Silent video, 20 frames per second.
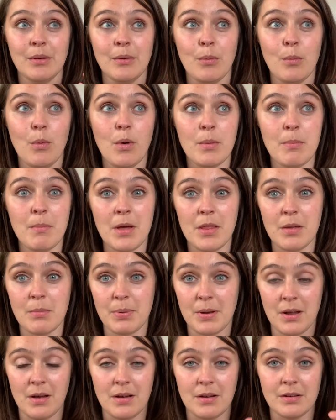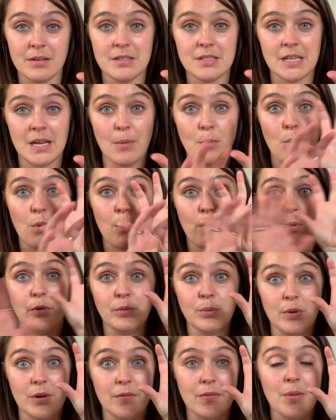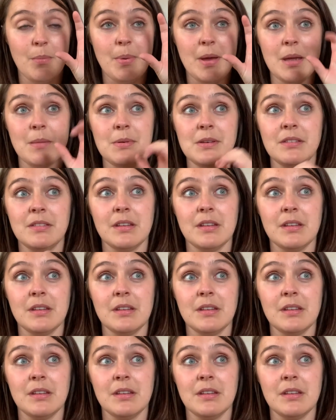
1 mother plant and 1 was one of the babies